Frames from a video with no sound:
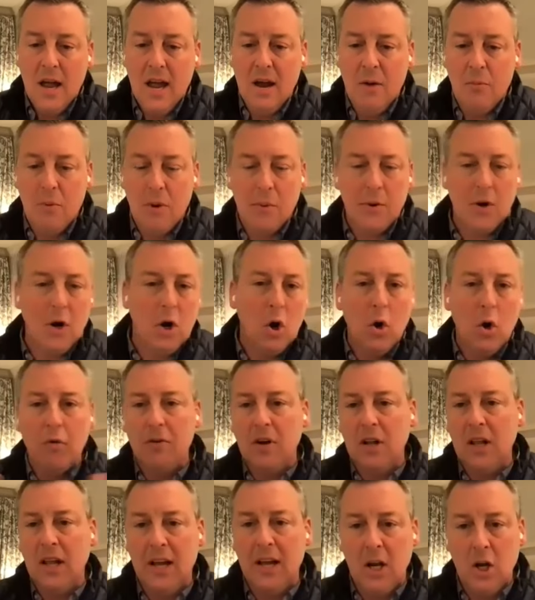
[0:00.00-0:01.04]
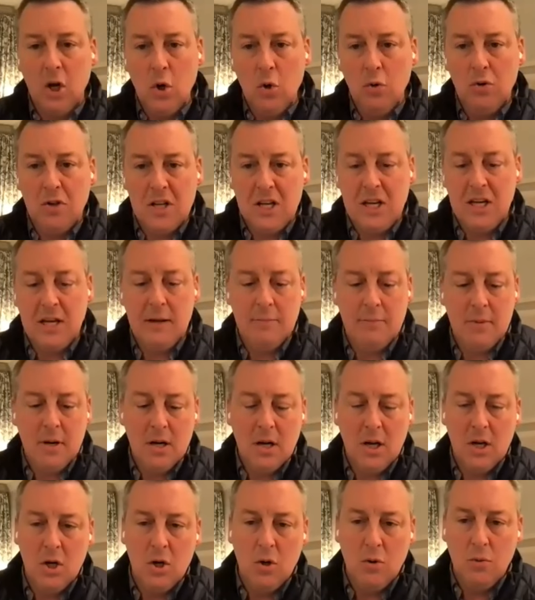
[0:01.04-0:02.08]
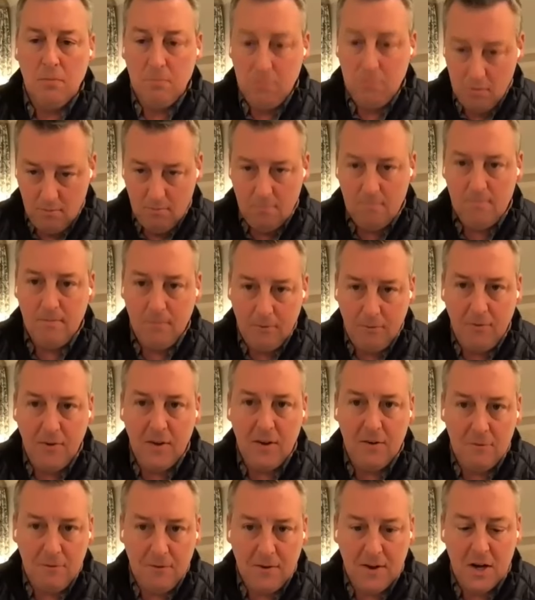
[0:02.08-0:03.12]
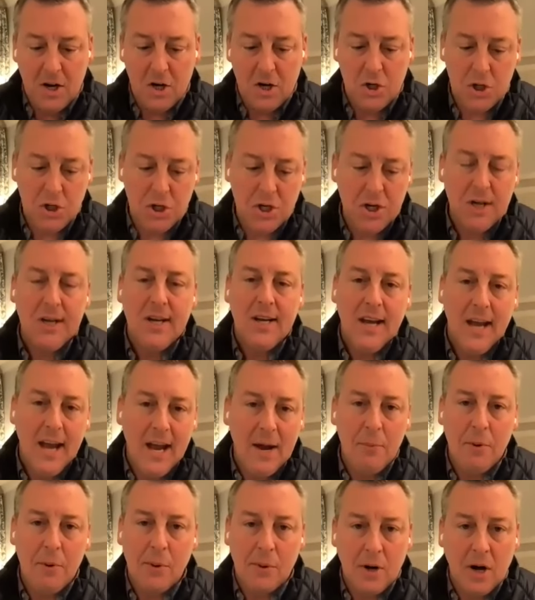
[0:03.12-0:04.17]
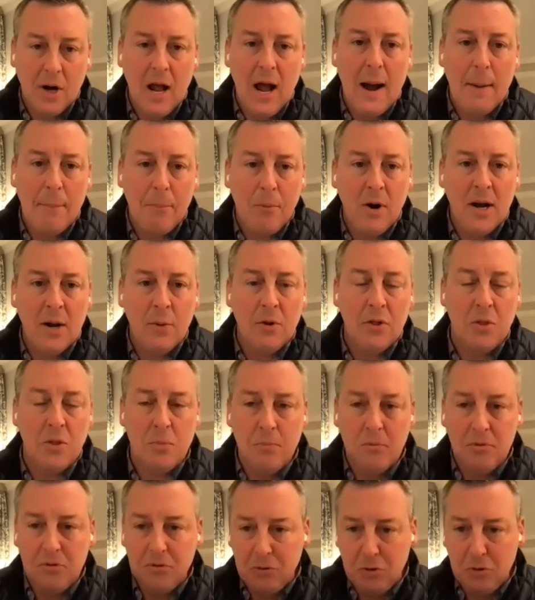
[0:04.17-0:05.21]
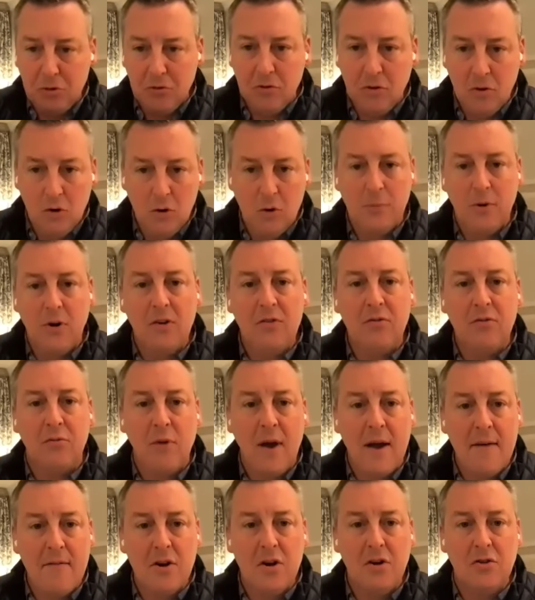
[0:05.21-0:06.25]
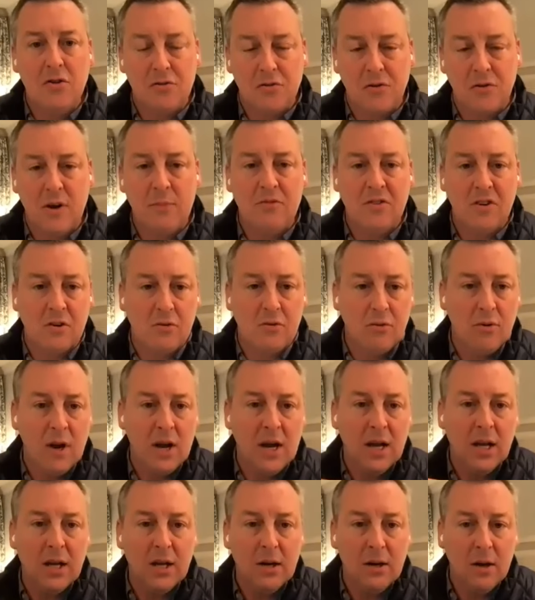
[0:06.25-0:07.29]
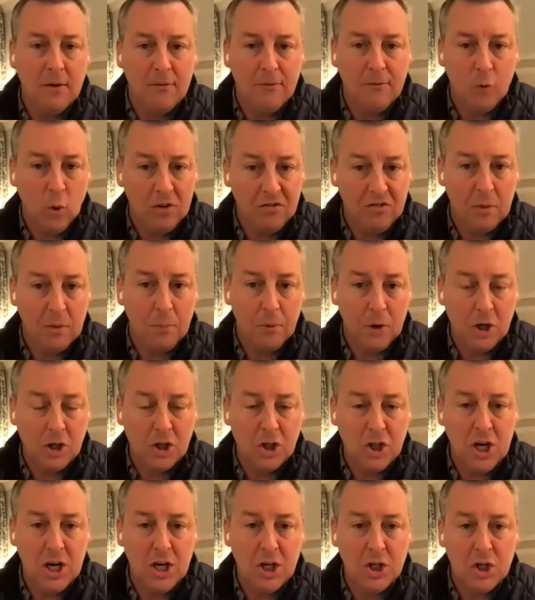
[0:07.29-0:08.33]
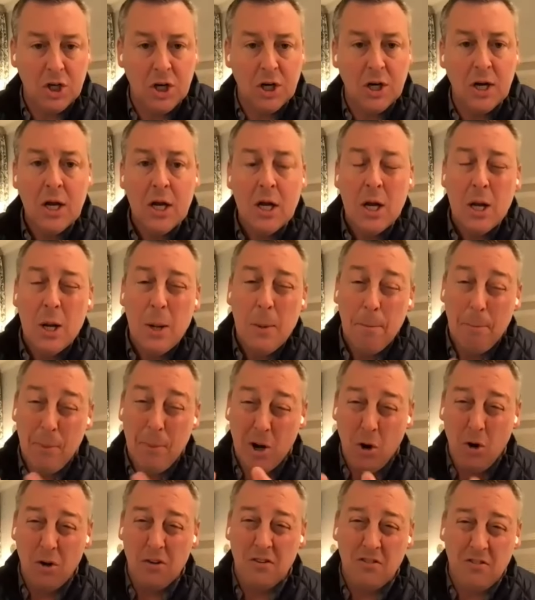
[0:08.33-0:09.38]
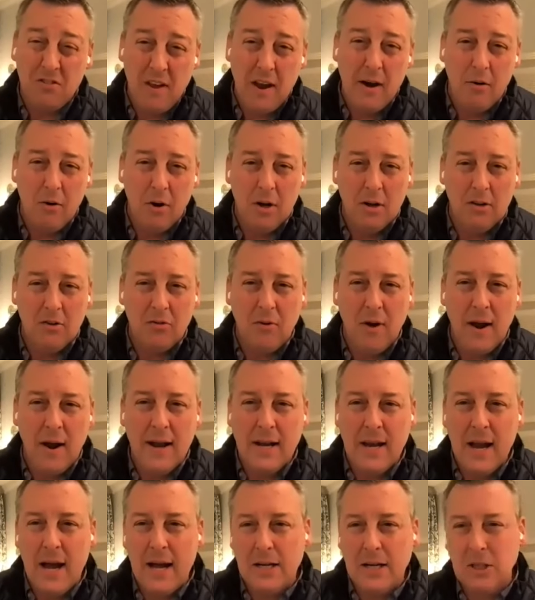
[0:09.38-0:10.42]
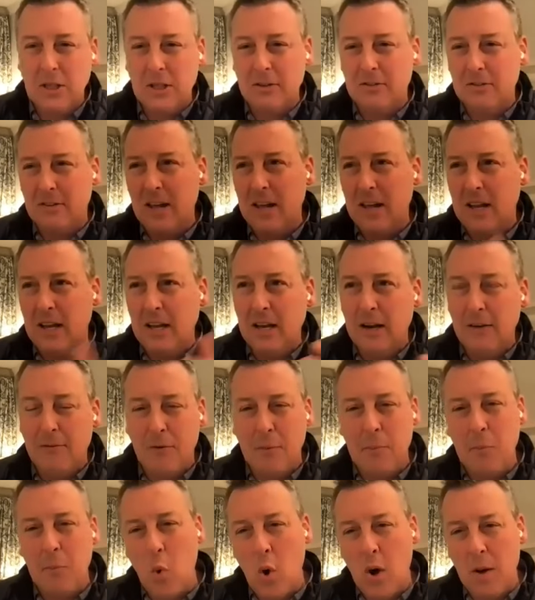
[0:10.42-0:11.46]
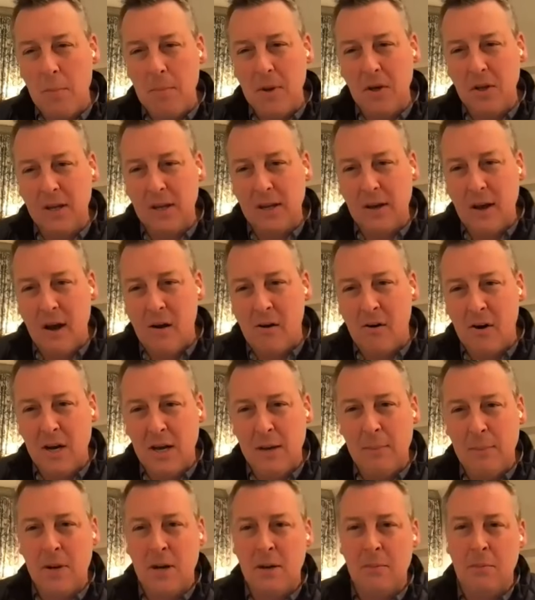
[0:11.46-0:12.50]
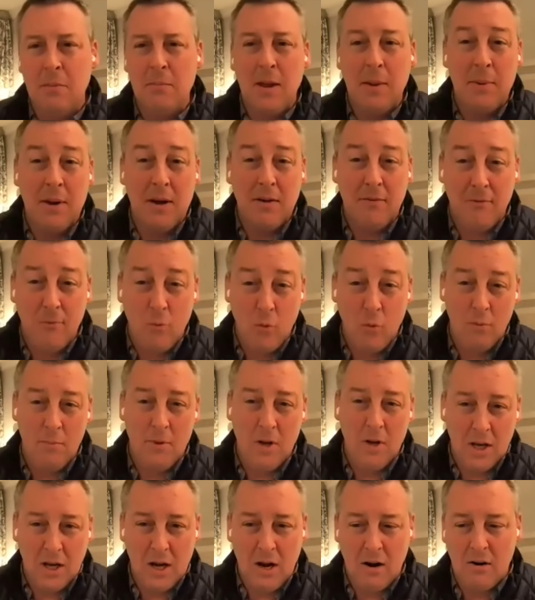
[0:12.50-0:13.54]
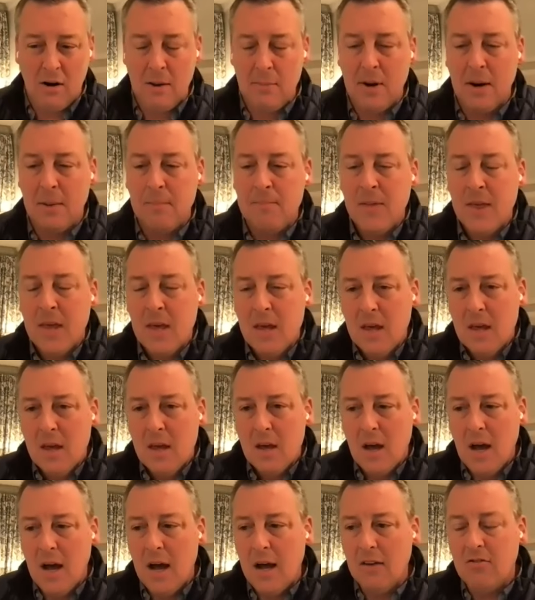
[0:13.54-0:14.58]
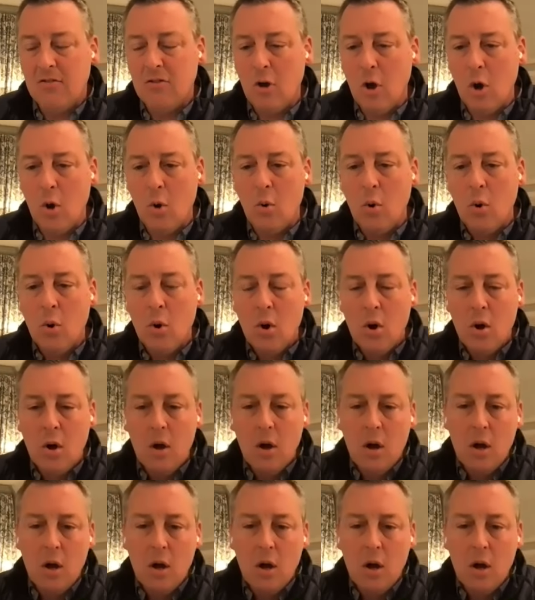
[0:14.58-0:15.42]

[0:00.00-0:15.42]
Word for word: and we were going to overlay a new team, a new fit and finish, and we were going to operate it with numerous revenue streams and create a forced appreciation but on steroids, right? Not just taking it from $1 million EBITDA, but maybe to $4 million EBITDA. Uh, so